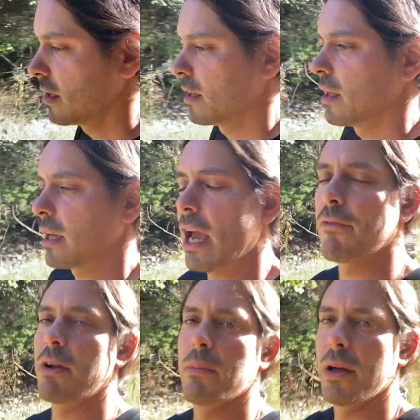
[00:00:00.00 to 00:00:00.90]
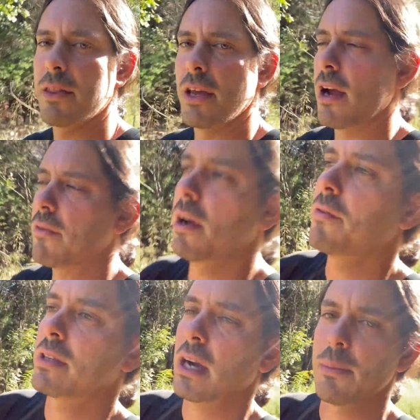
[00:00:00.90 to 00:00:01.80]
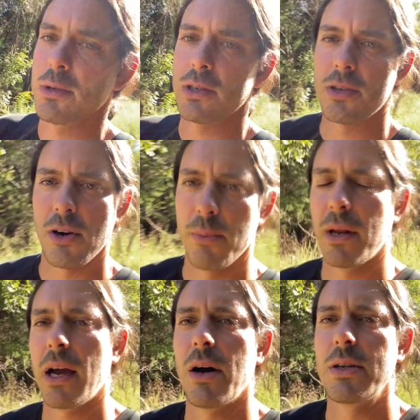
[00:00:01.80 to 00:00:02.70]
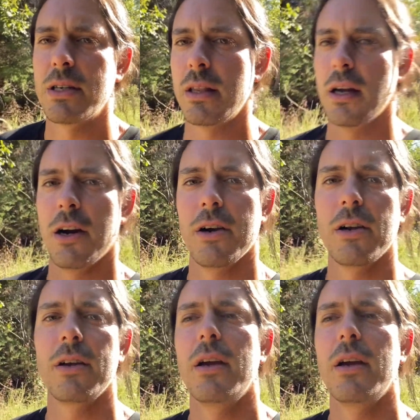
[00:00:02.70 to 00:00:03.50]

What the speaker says: like every month. Every time there's a tournament, I was in there.